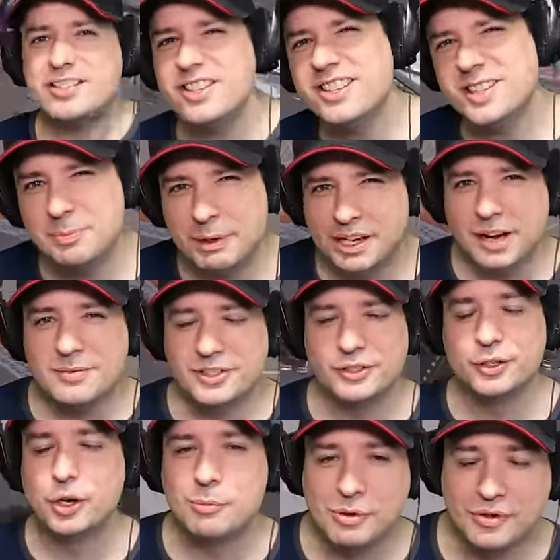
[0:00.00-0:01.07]
this becomes a
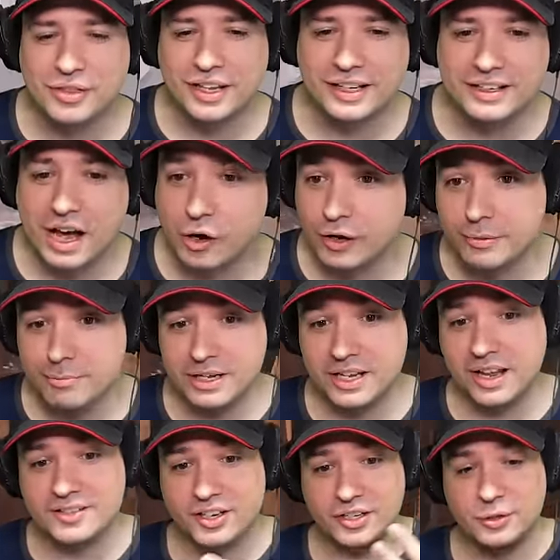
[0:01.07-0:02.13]
normal thing now, and me
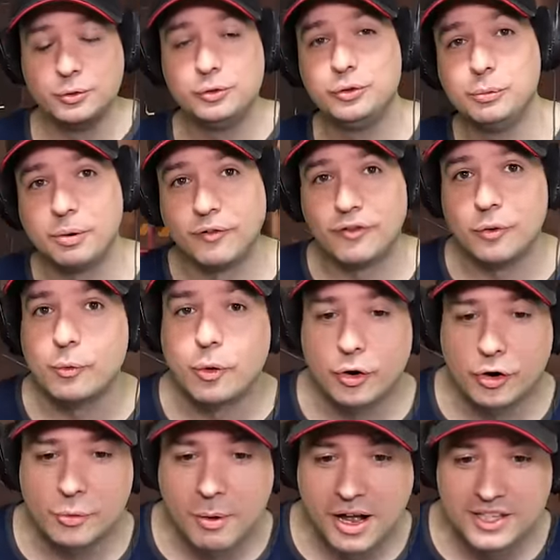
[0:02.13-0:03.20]
as a YouTuber for War
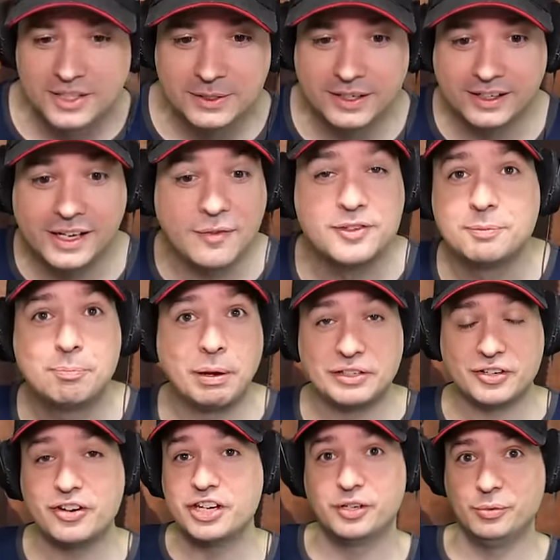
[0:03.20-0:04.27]
Robots gives
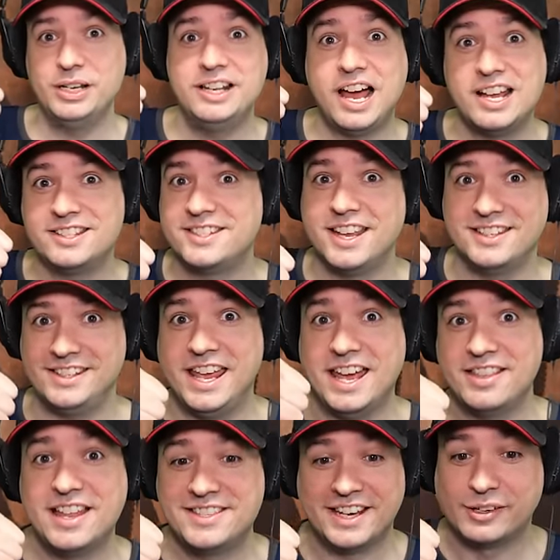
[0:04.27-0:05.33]
Pixonic green light, says, yeah,
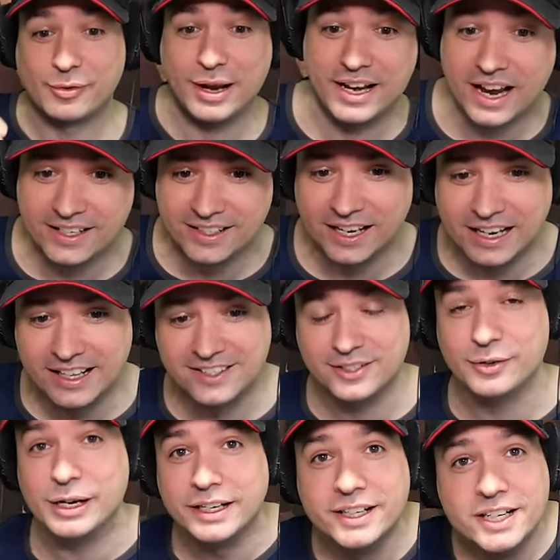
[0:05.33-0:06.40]
that's a great idea, let's
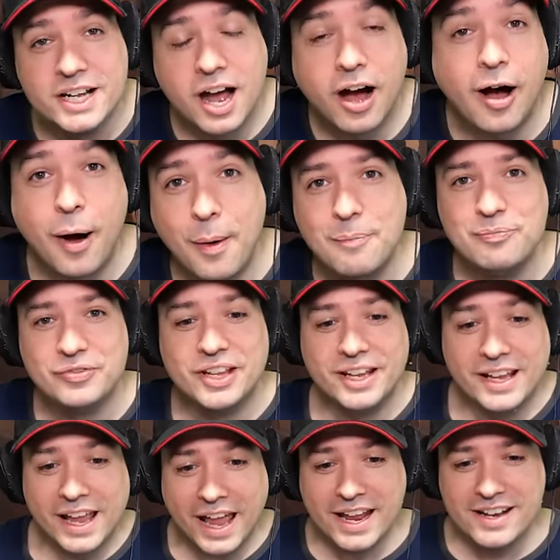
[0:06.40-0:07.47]
do it. Um,
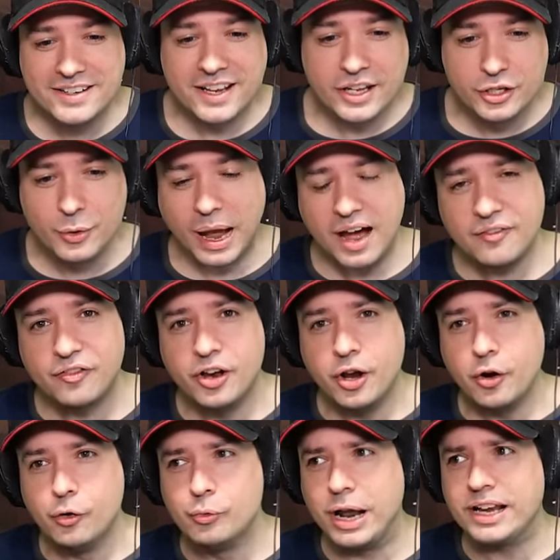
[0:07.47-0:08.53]
and you have
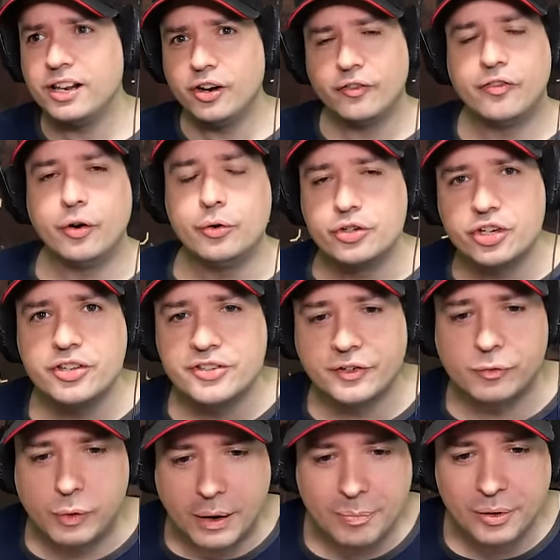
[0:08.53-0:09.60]
regular versions
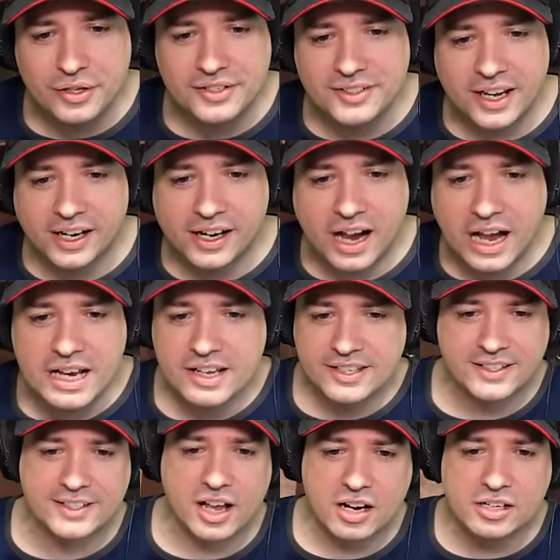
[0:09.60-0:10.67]
of weapons that kind of
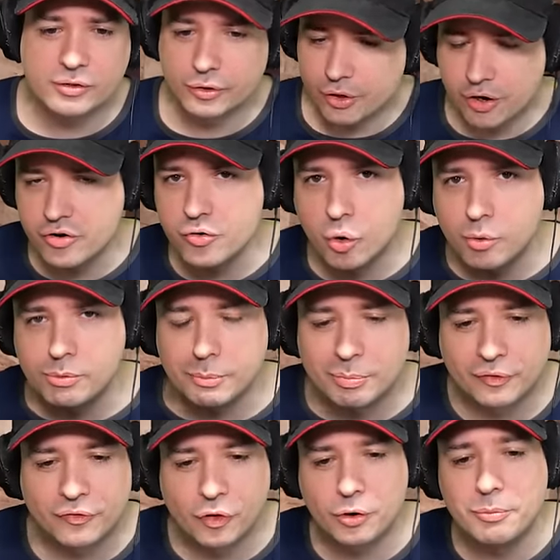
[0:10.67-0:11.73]
suck or are normal
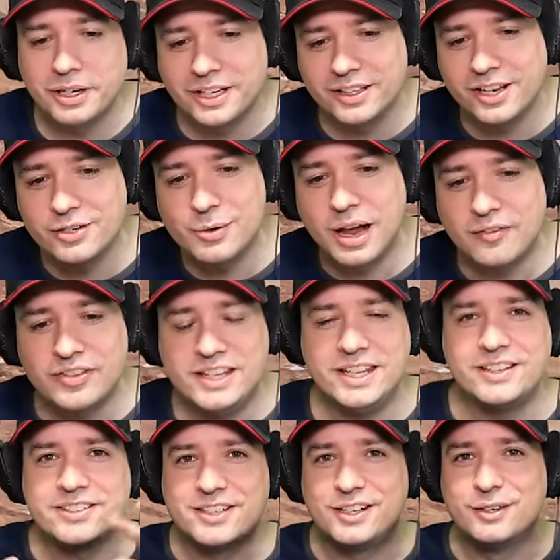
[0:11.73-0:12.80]
performing, and then you have the
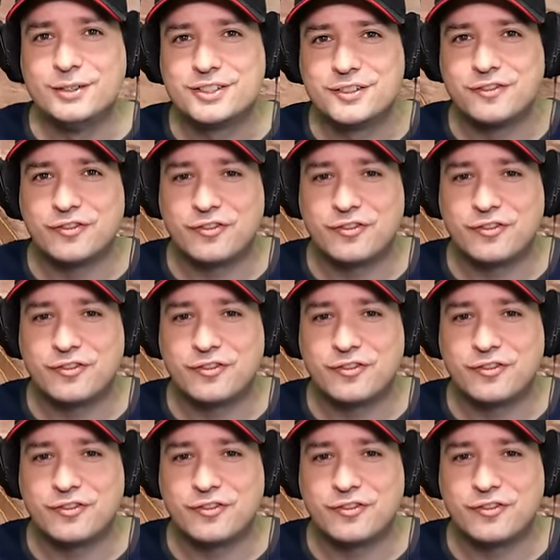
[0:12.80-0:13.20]
exclusive